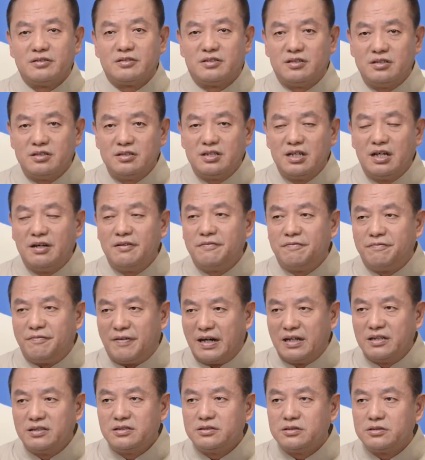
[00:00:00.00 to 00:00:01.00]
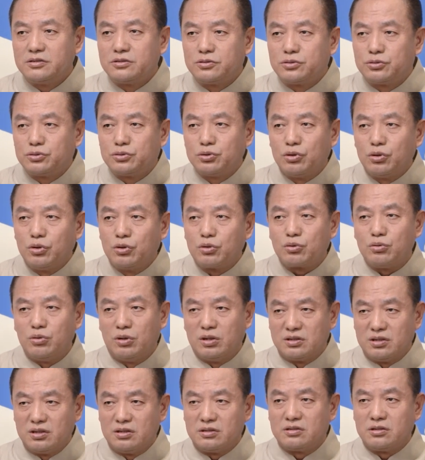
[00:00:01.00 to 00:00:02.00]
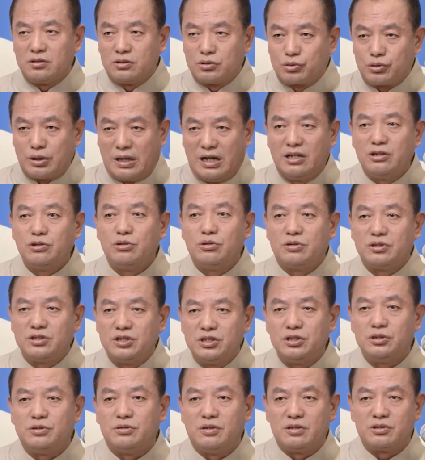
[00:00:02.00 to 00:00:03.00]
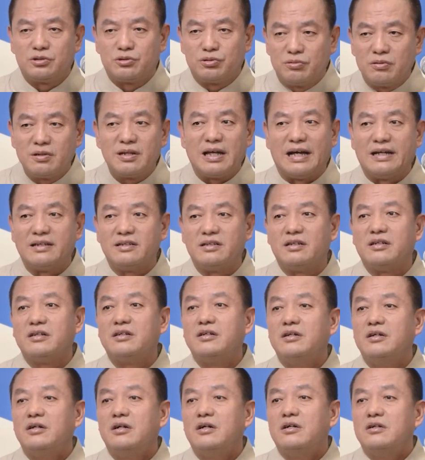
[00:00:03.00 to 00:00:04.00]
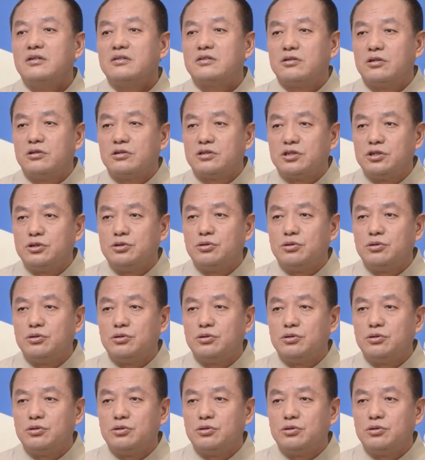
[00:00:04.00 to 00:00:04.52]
Everything that's derived from TCM uses the yin-yang theory.